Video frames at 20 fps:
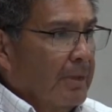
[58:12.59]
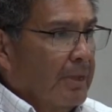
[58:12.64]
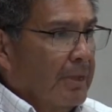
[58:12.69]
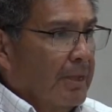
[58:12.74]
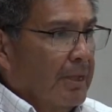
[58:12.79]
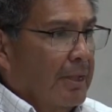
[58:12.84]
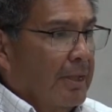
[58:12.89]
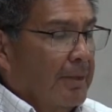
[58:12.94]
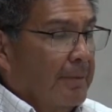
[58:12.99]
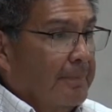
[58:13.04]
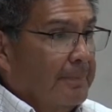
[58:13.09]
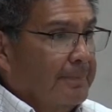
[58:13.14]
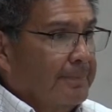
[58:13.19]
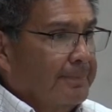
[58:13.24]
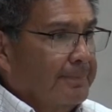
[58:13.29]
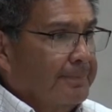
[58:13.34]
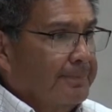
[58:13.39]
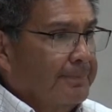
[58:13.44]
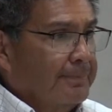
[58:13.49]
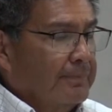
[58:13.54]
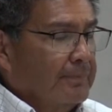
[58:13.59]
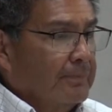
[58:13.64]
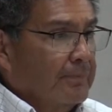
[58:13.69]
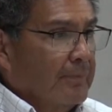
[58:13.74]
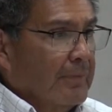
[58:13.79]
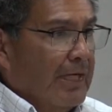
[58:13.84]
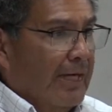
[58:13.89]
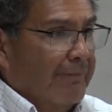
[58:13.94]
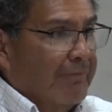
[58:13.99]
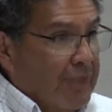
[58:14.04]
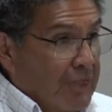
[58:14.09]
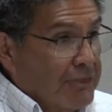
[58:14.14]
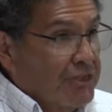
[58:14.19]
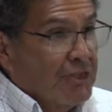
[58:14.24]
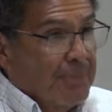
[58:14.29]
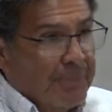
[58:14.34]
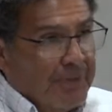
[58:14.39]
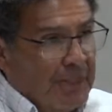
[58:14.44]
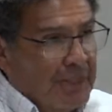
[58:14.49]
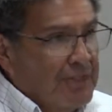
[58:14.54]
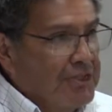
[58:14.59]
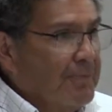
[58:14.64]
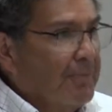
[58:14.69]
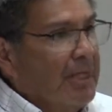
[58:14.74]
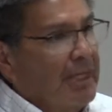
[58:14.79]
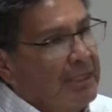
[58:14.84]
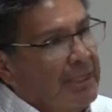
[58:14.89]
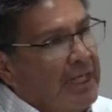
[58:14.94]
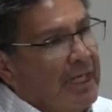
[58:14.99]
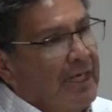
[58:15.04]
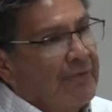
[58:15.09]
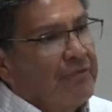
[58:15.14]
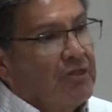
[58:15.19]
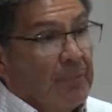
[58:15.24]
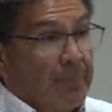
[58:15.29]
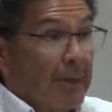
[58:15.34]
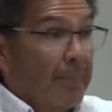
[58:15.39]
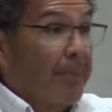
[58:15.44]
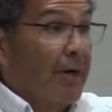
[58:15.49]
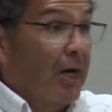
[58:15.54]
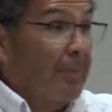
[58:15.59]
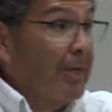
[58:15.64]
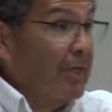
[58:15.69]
Um, I've done some things in my life to prepare